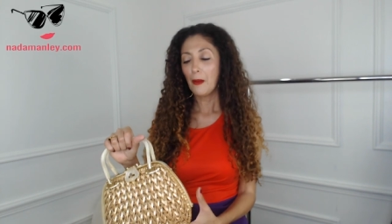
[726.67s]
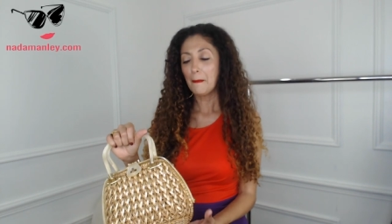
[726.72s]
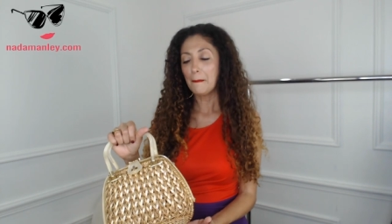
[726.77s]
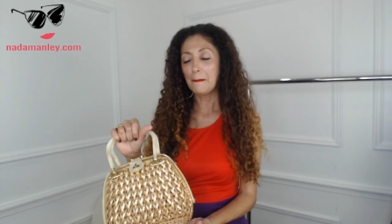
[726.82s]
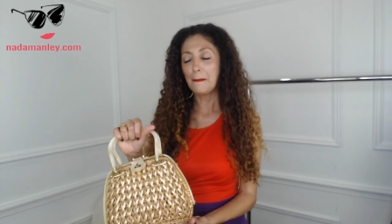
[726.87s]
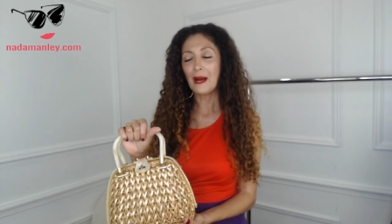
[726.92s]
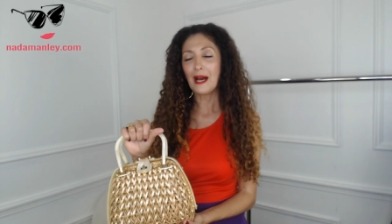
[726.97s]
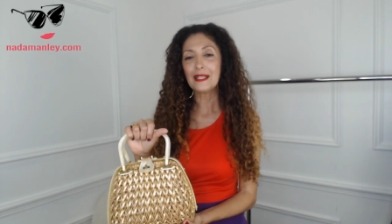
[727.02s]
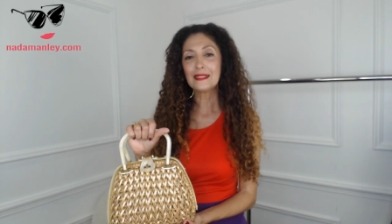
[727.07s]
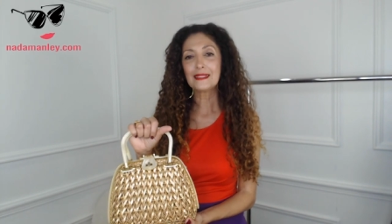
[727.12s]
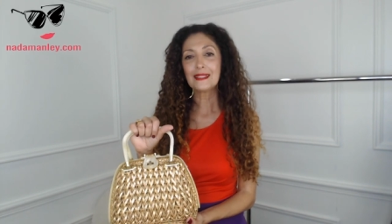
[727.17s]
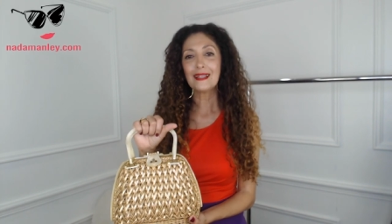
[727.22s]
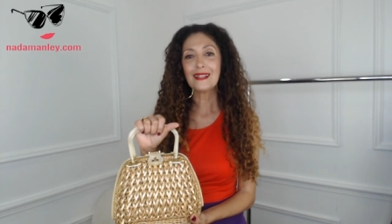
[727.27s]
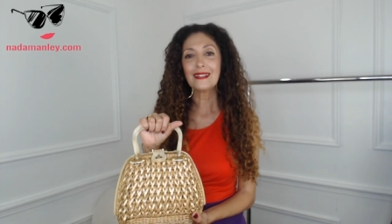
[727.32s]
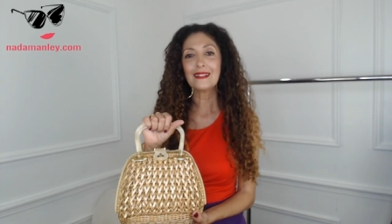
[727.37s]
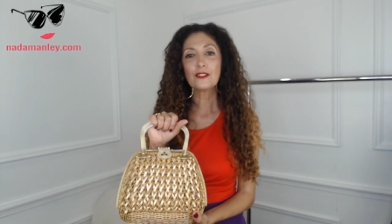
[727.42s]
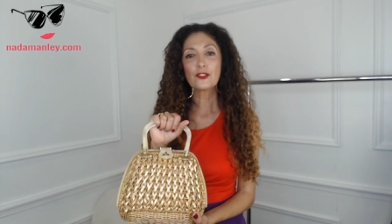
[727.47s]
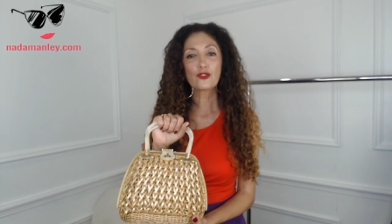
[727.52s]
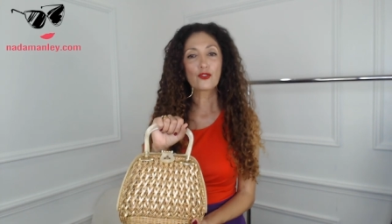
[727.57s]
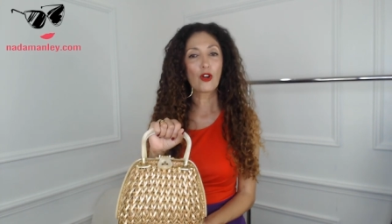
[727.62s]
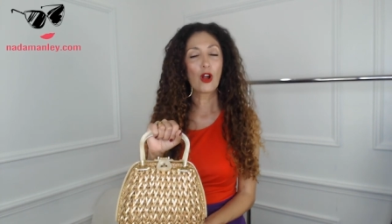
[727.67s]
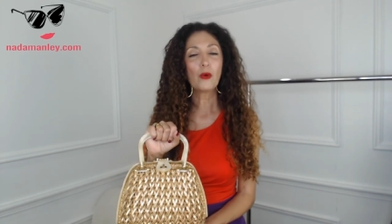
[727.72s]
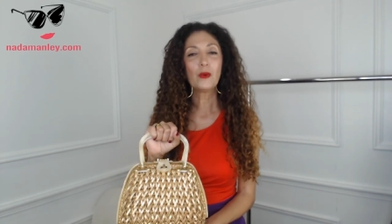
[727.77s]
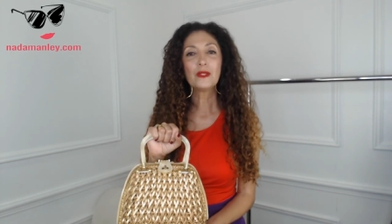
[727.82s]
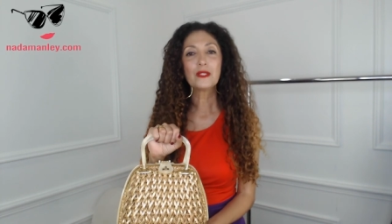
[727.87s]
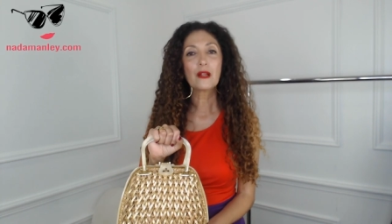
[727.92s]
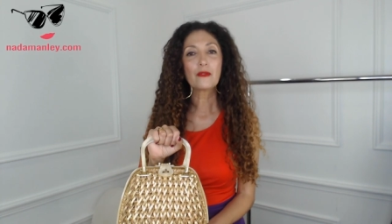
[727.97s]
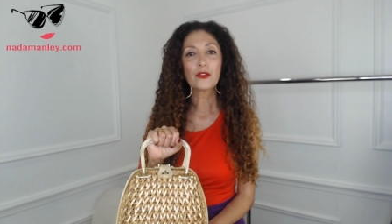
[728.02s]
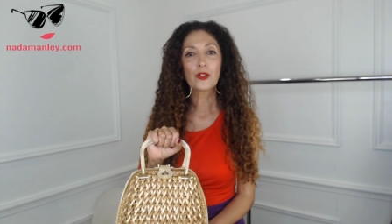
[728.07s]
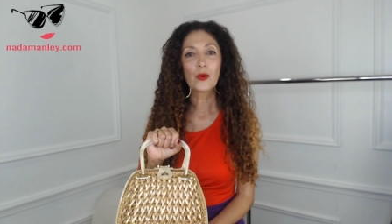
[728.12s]
but straw will
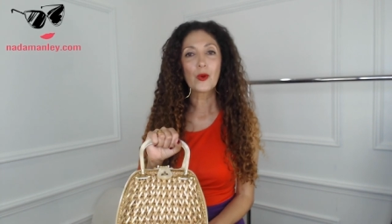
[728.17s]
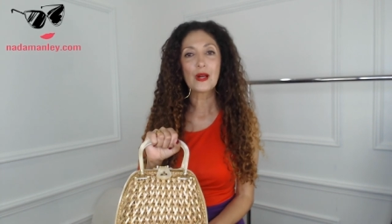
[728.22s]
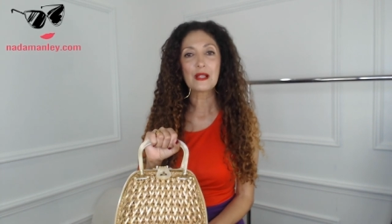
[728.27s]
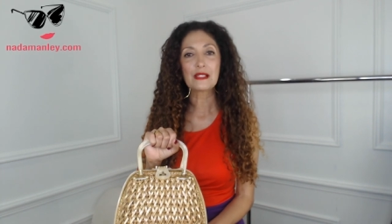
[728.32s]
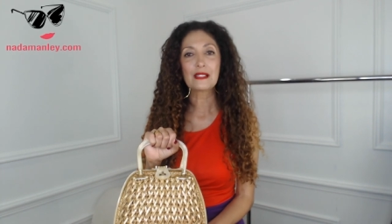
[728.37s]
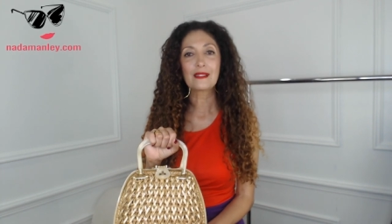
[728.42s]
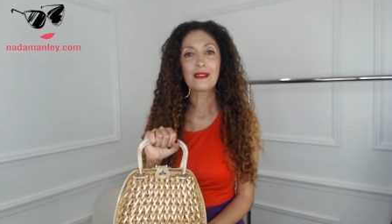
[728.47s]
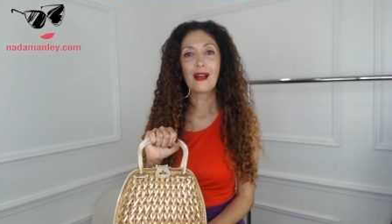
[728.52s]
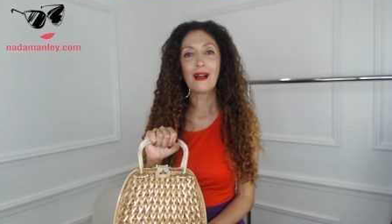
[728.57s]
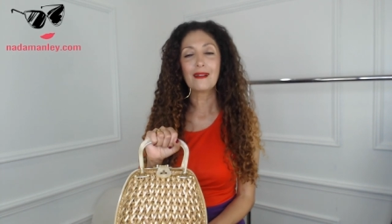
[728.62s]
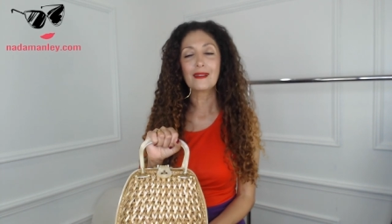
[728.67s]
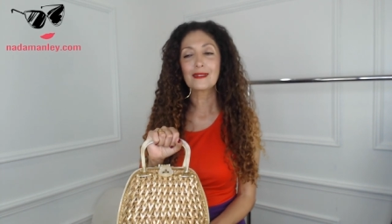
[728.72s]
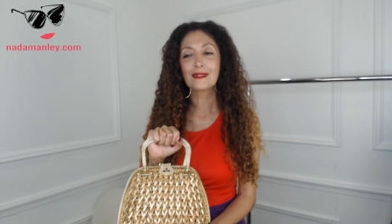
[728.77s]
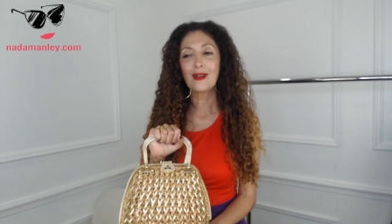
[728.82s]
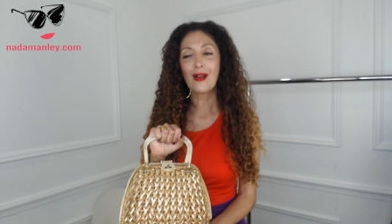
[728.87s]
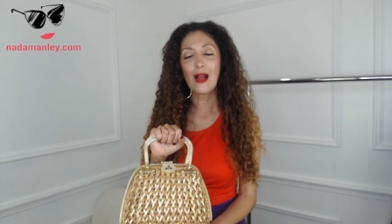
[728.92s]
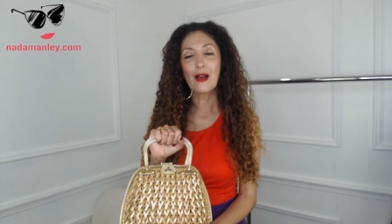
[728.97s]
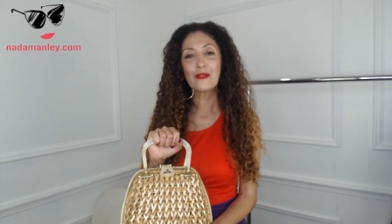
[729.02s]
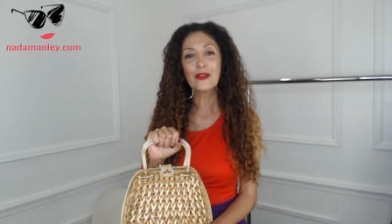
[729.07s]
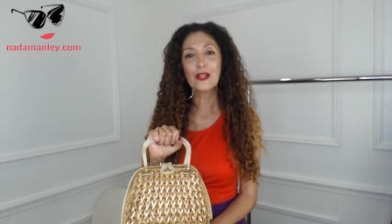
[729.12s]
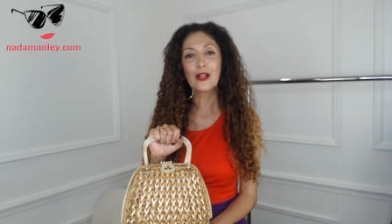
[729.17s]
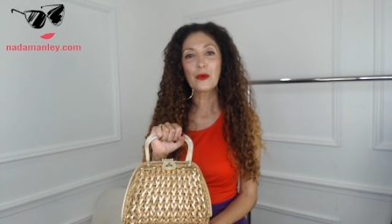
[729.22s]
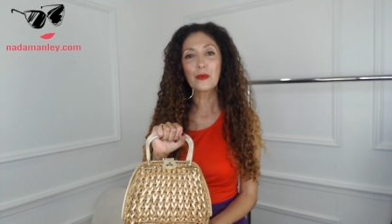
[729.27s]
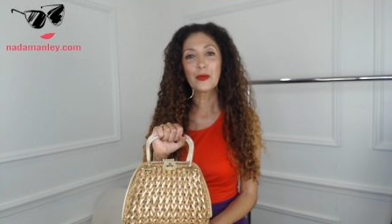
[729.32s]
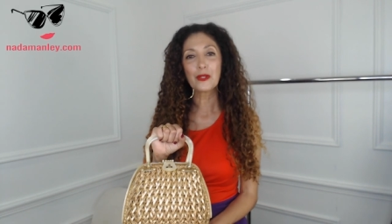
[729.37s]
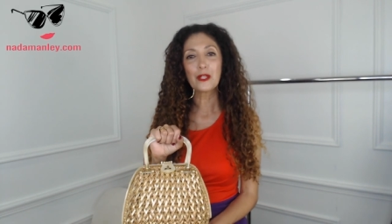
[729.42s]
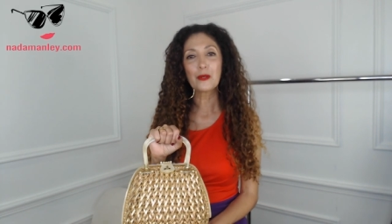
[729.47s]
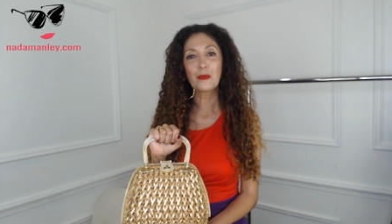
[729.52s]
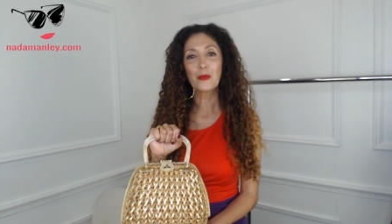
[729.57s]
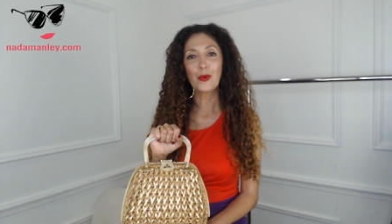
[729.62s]
never go out of style so having a
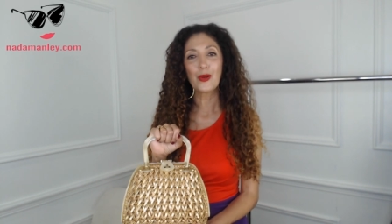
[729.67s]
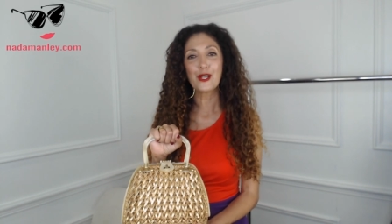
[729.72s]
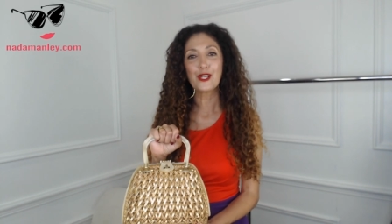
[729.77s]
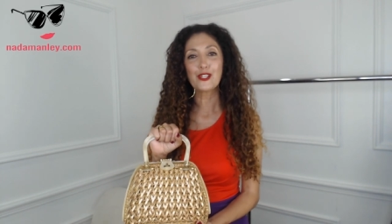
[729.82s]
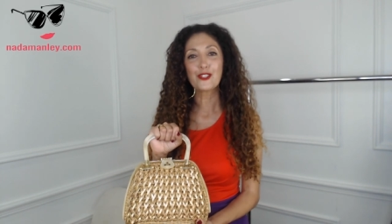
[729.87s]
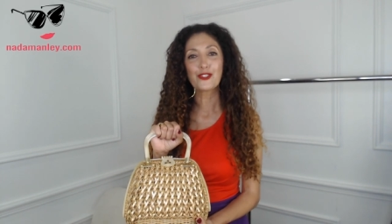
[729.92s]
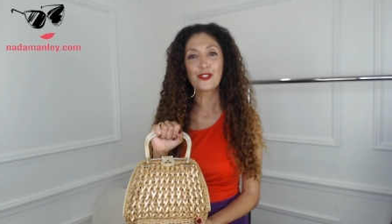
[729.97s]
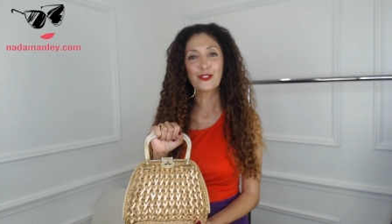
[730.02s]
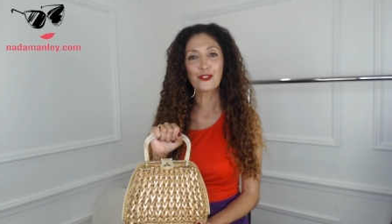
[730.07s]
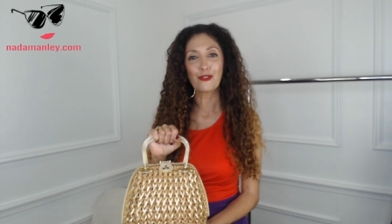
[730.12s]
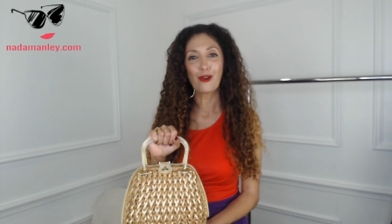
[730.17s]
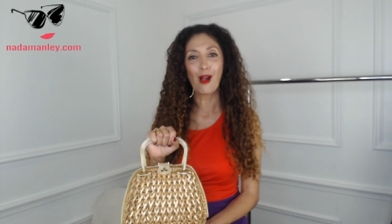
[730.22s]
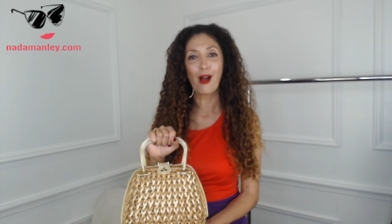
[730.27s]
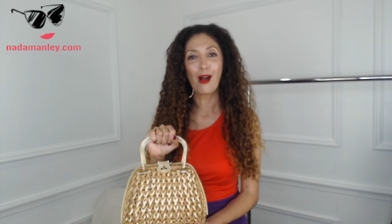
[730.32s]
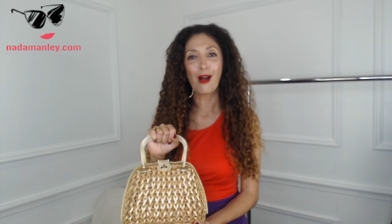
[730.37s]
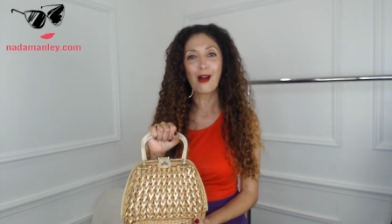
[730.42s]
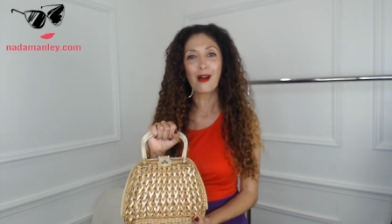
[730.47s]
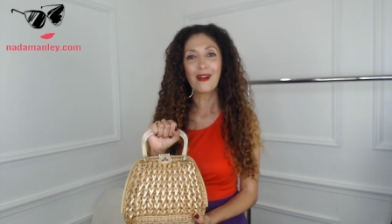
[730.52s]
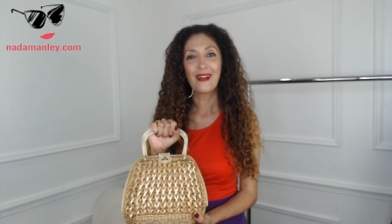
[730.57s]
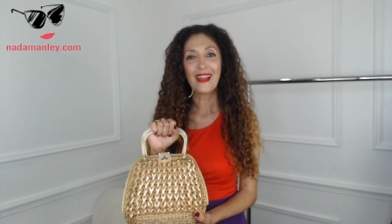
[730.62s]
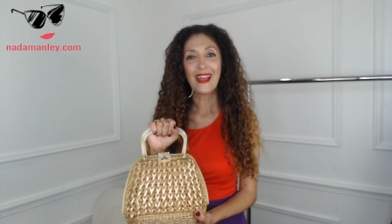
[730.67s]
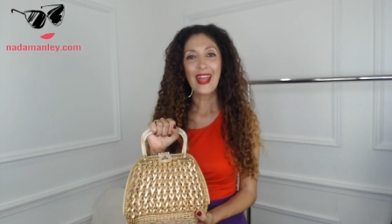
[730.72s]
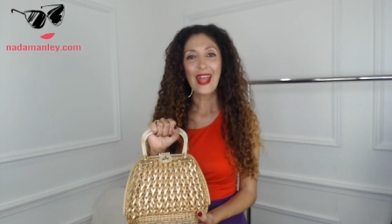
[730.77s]
really pretty straw